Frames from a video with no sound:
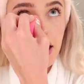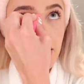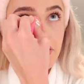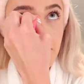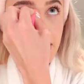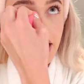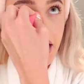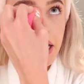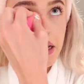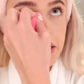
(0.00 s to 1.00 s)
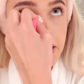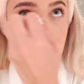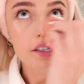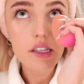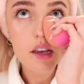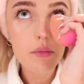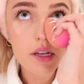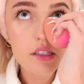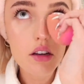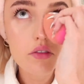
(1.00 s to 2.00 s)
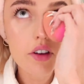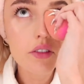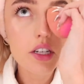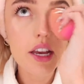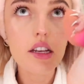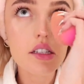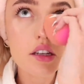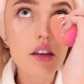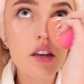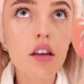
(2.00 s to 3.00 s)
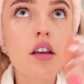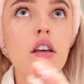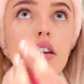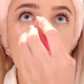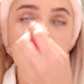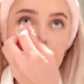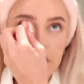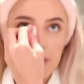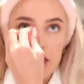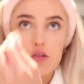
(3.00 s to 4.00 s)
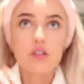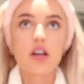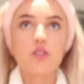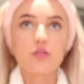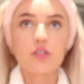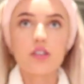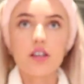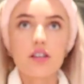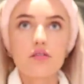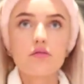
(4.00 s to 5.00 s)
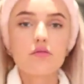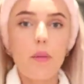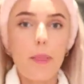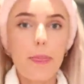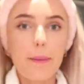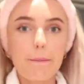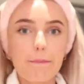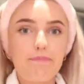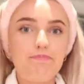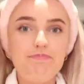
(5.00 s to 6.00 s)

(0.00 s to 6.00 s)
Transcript: I feel like I gaslight myself every day into believing my nose contour is good. All